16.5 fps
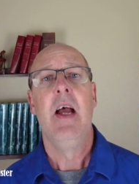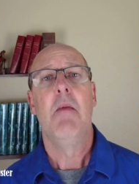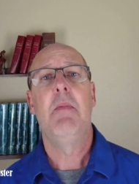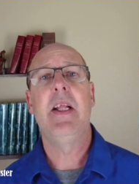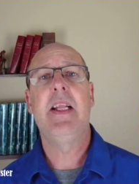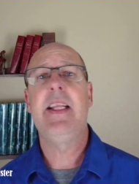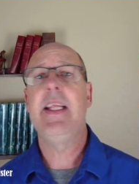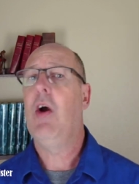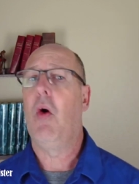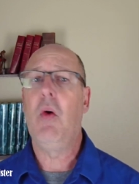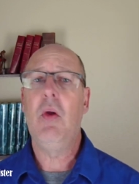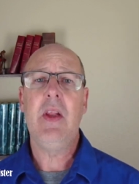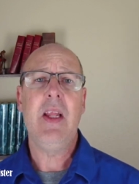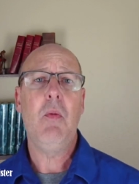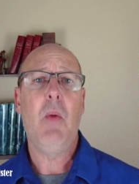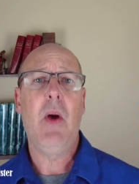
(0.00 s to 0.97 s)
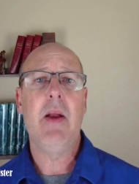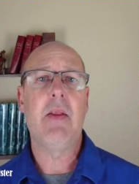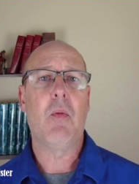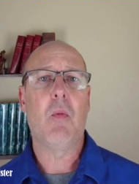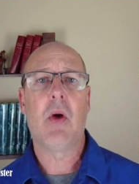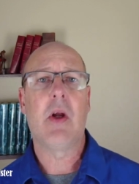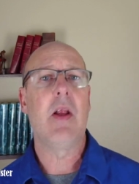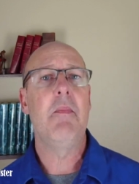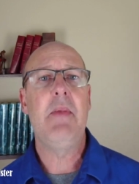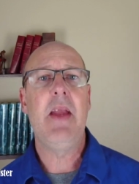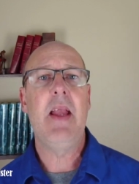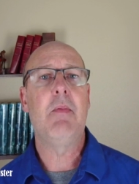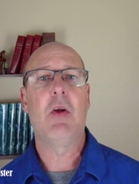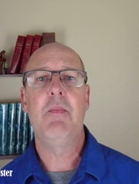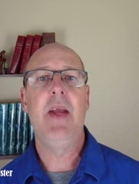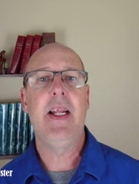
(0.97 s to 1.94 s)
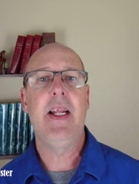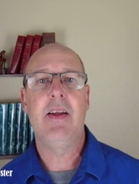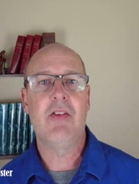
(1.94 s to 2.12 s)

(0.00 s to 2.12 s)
But the only way that we're going to be able to make